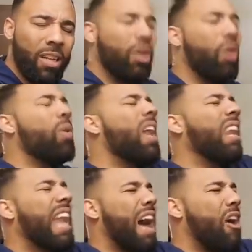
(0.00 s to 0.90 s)
Don't
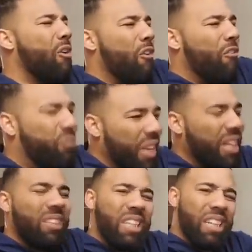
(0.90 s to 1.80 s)
allow
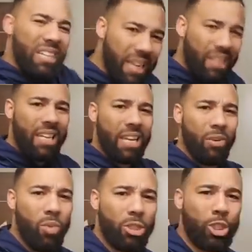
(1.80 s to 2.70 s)
fear to
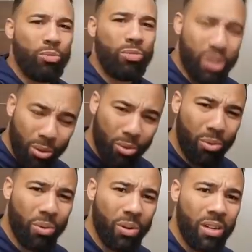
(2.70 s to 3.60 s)
dictate what you
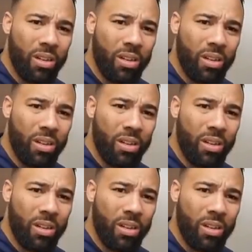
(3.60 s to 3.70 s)
do.